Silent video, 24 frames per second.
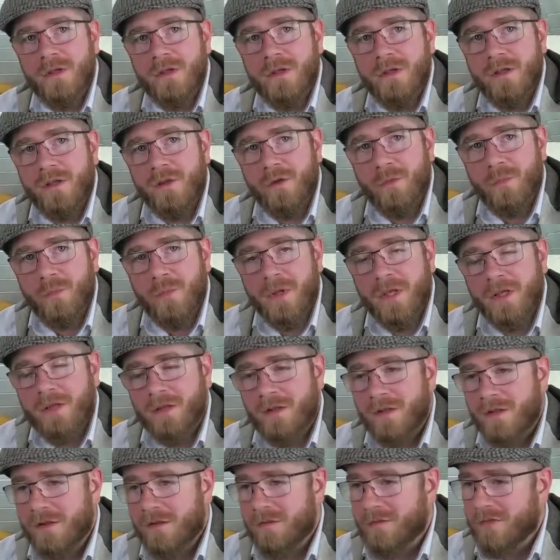you know, making
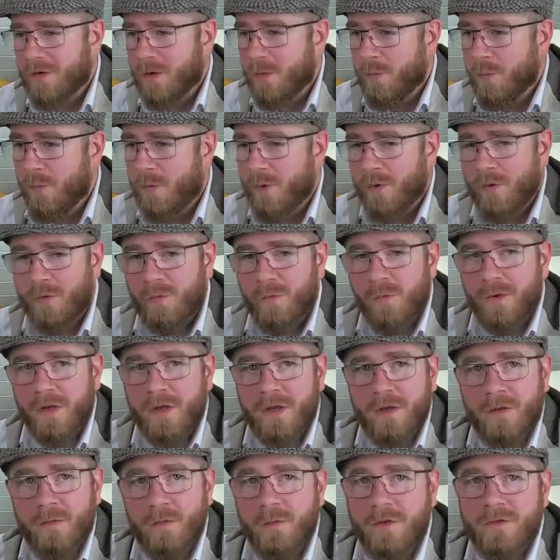these
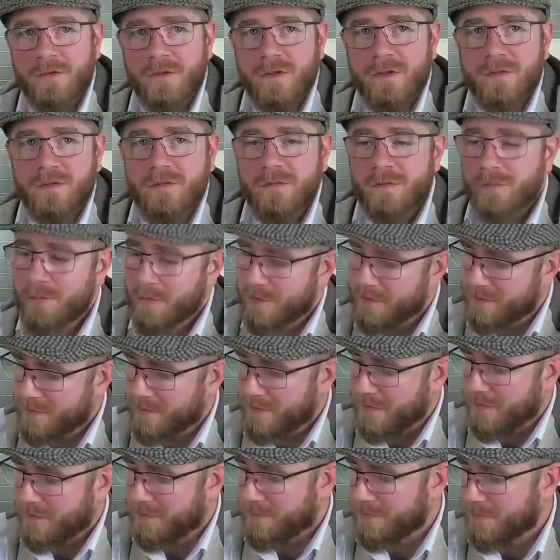award-winning whiskies, which
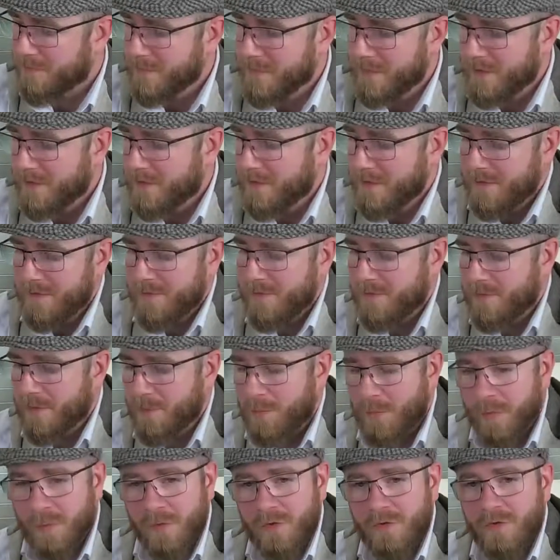they seem
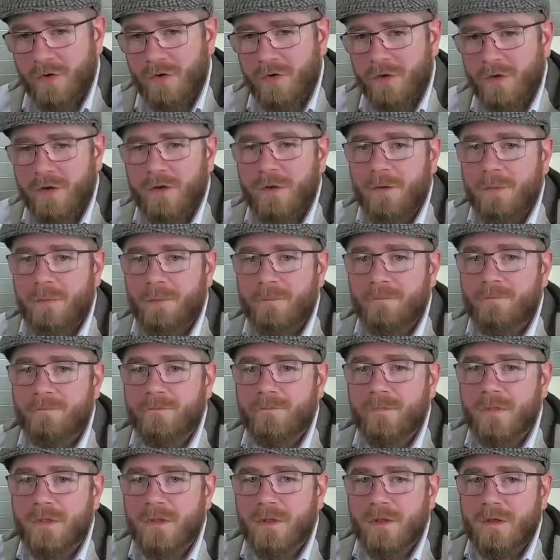to be churning
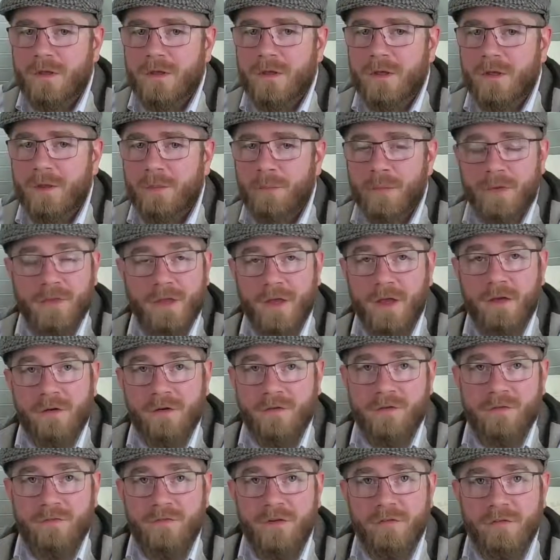out. Um, but the
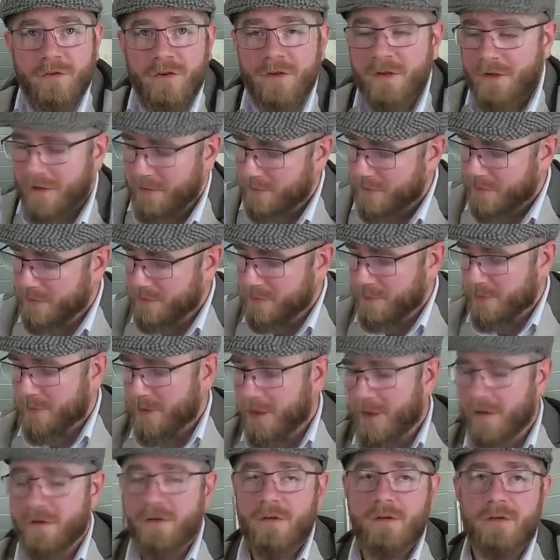Irish have never done that, right? So the
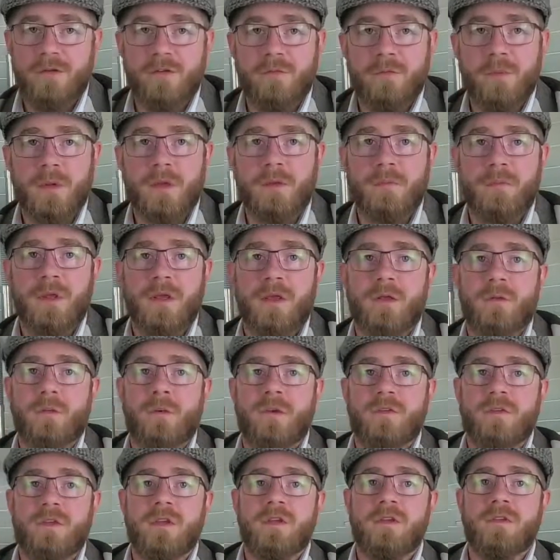Irish have been making
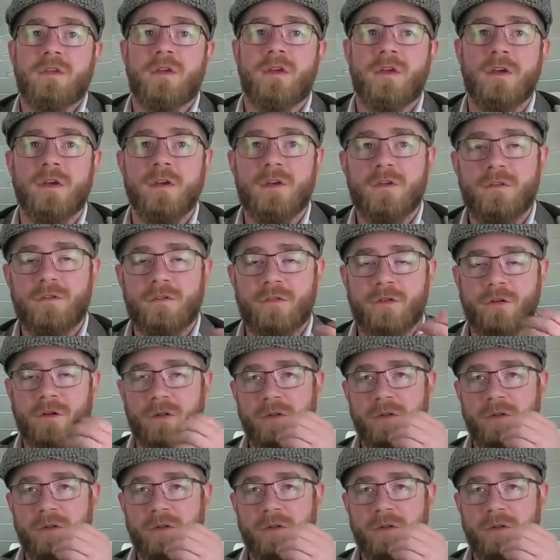whiskies for a